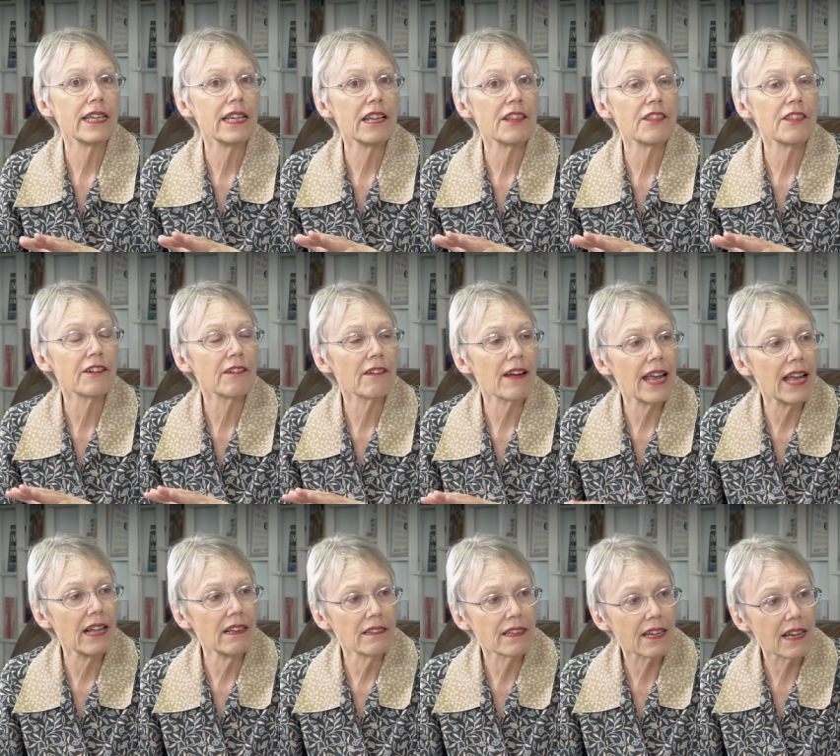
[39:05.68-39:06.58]
either
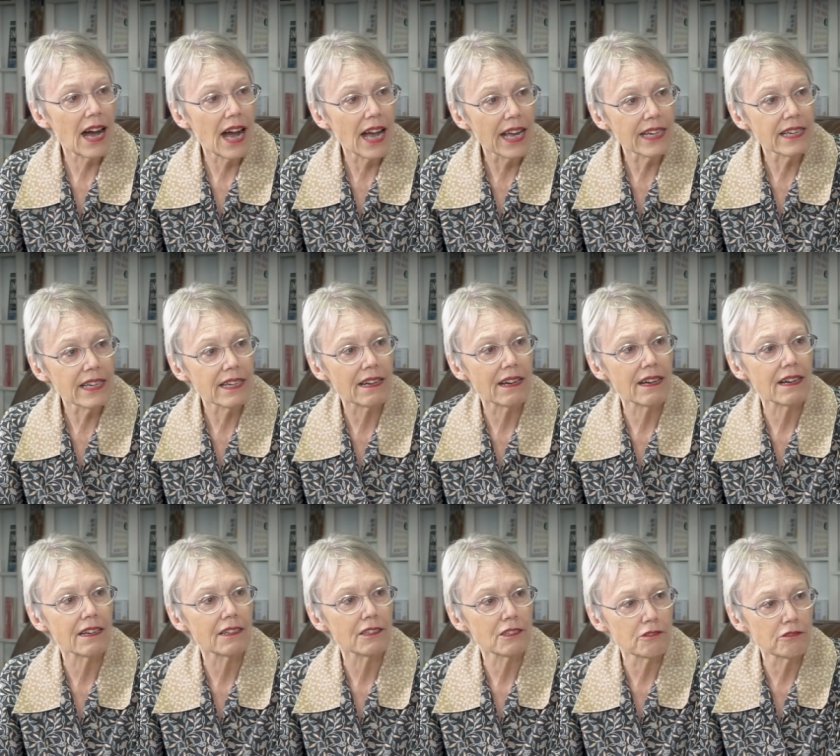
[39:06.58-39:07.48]

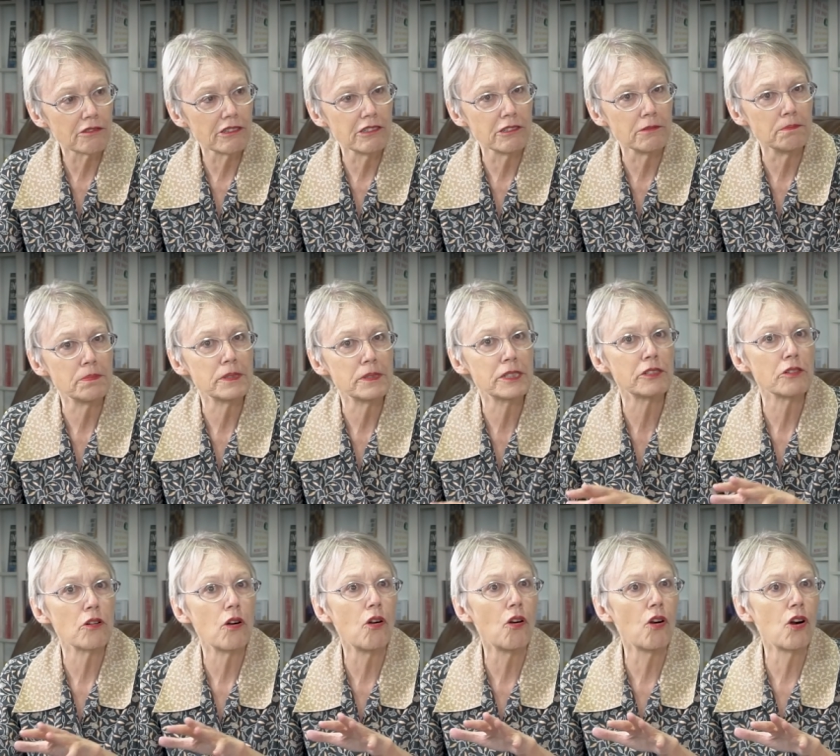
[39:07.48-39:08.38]
Al-Qaeda
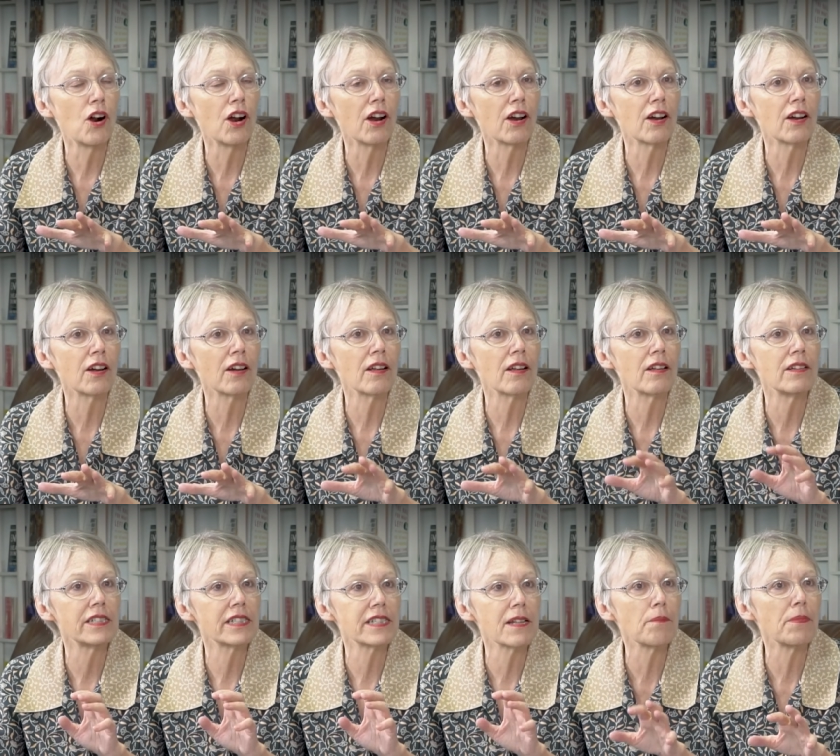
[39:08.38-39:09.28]
groups or
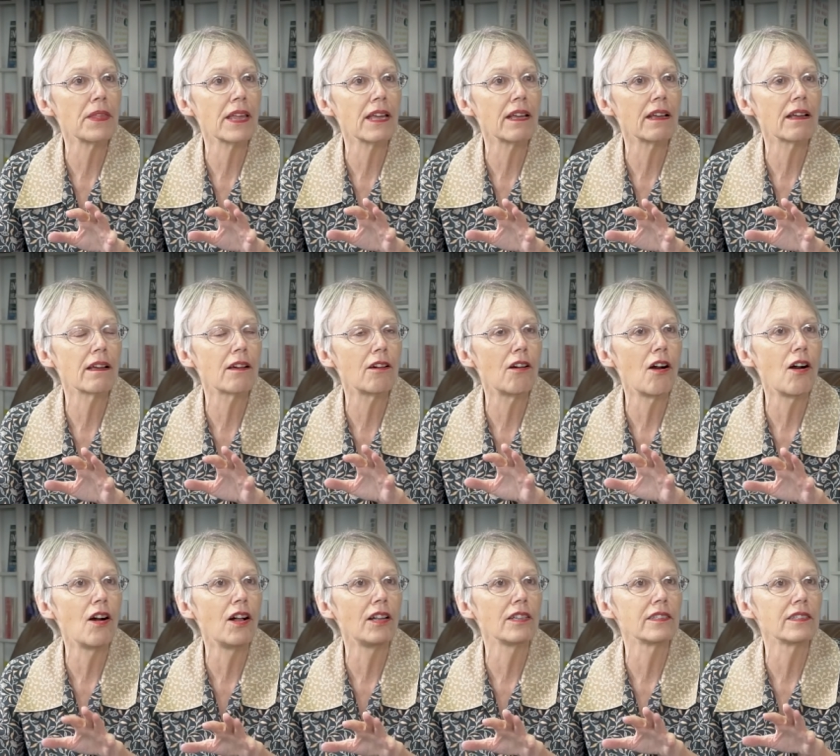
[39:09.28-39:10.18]
something
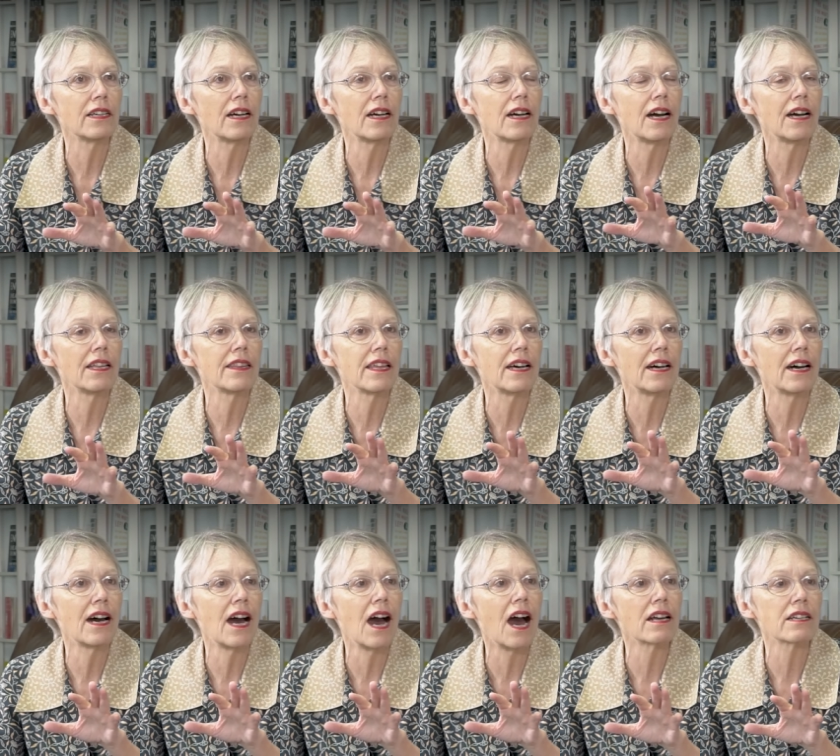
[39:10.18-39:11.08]
called
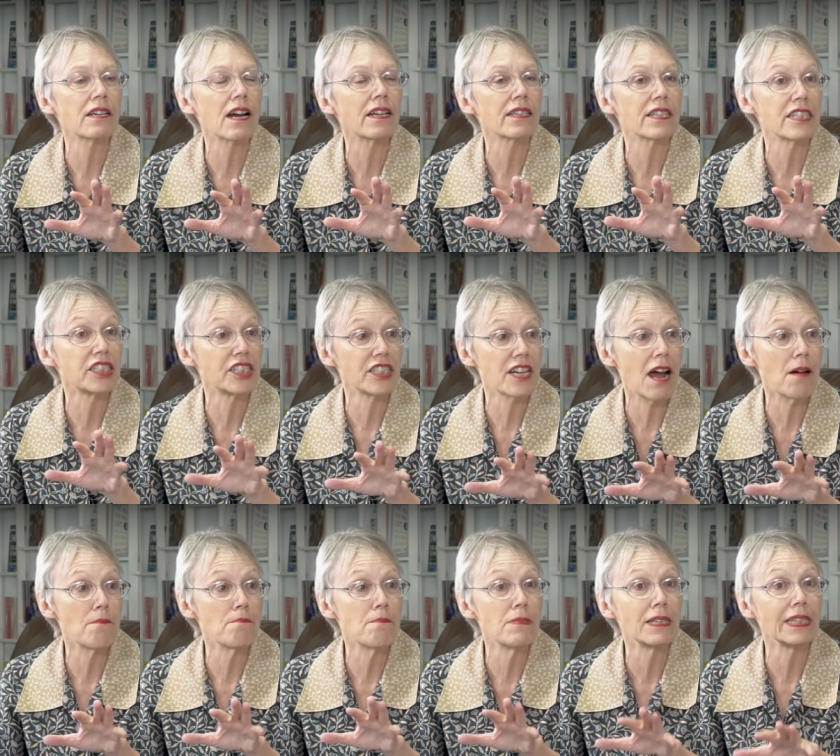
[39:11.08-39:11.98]
the Ashar
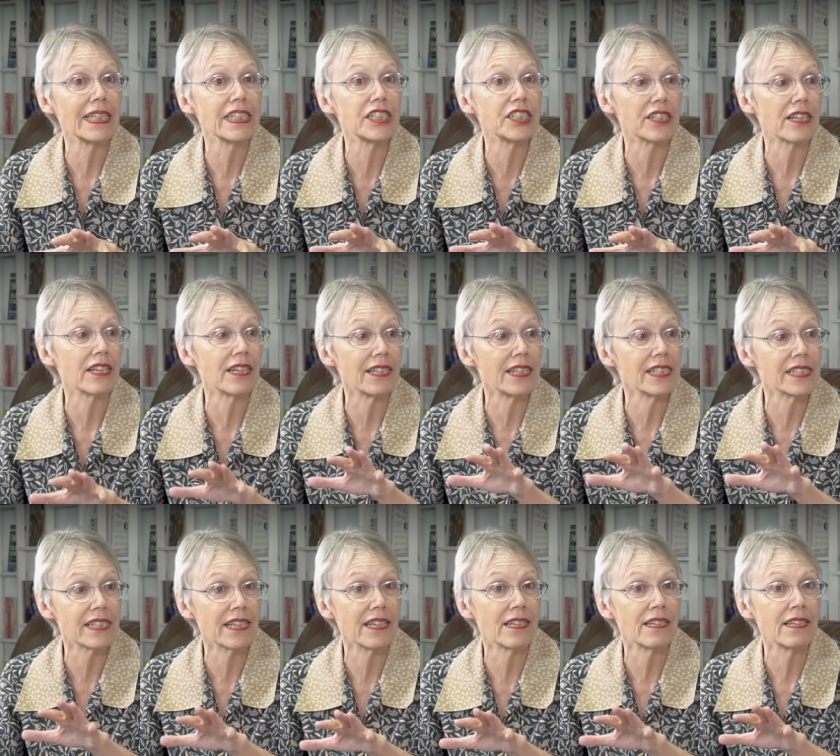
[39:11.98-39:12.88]
al-Sham militia.
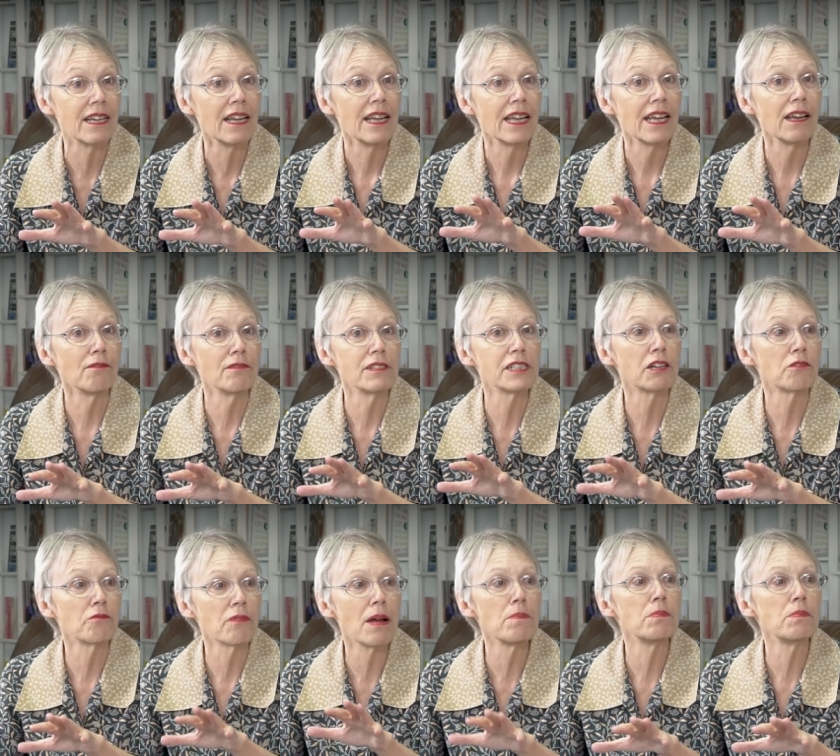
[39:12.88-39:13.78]
It was a
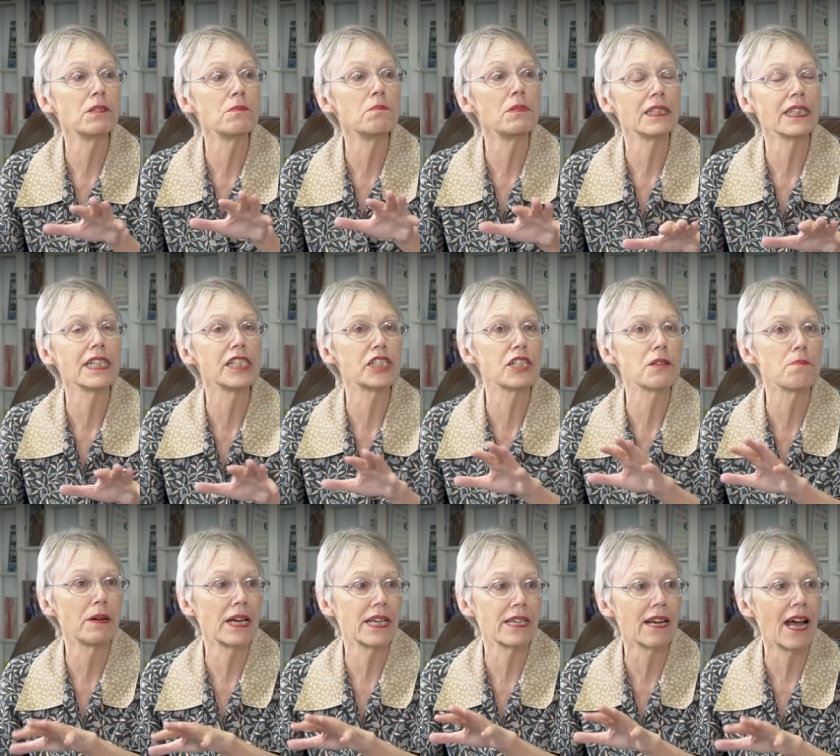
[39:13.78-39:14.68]
rebel militia,
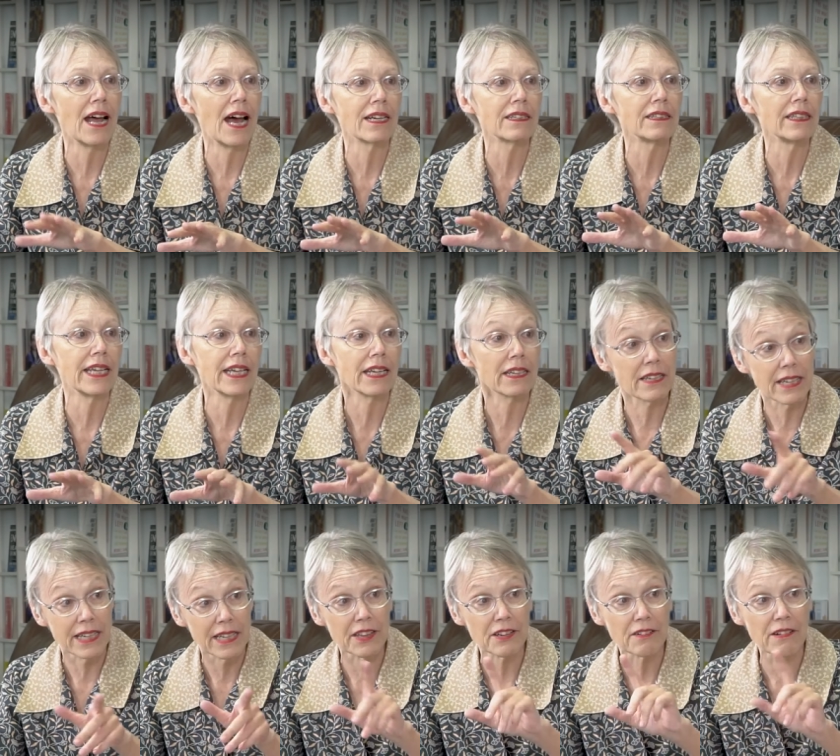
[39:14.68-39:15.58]
but not linked to
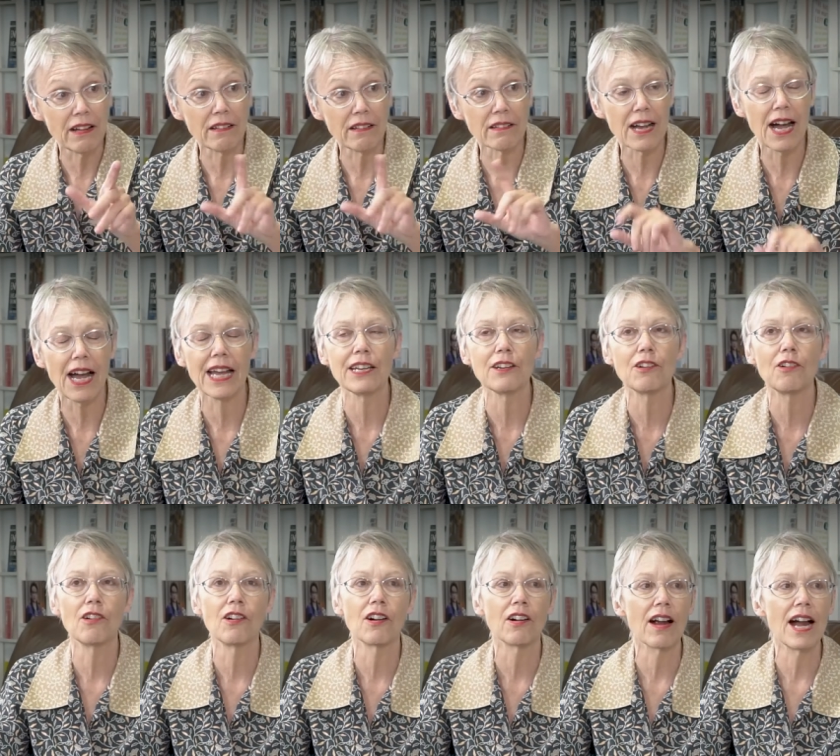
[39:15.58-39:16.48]
either Al-Qaeda
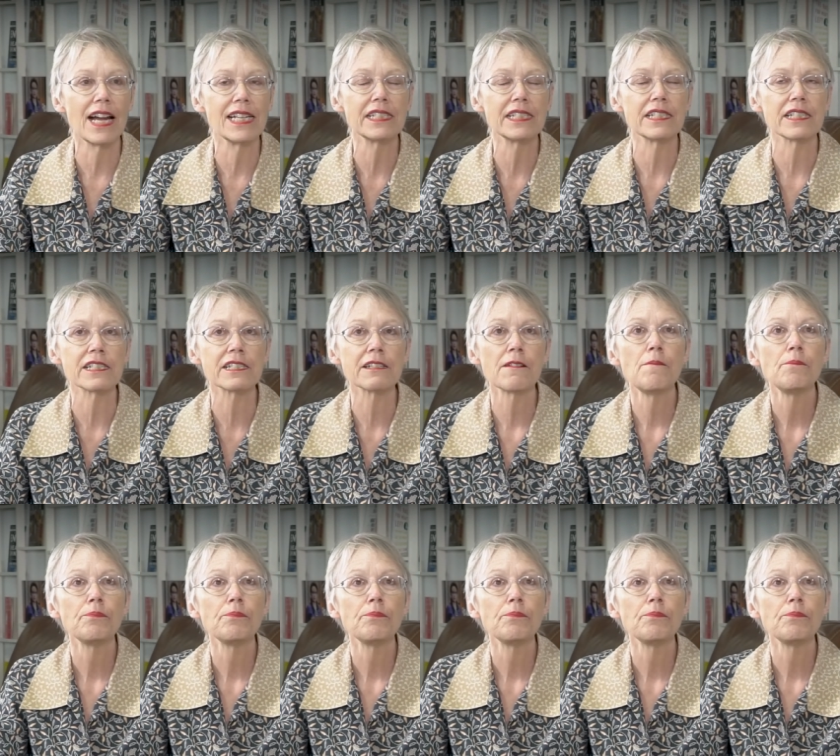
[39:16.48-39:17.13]
or ISIS.